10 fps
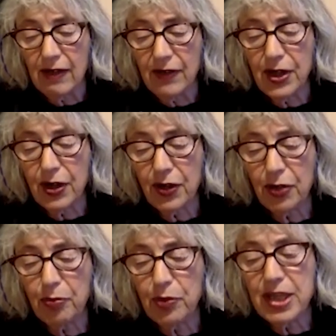The earth
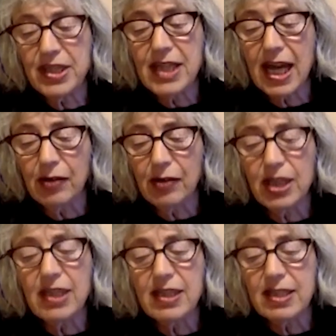breathes out
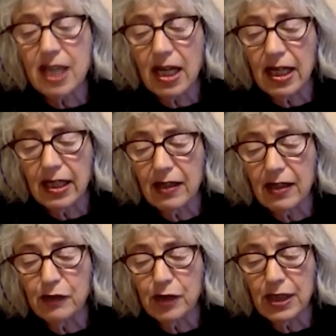a sigh
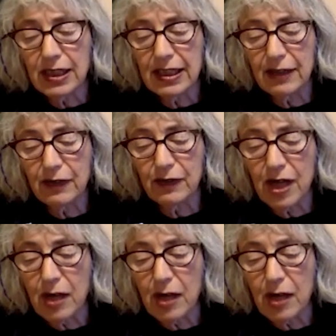of relief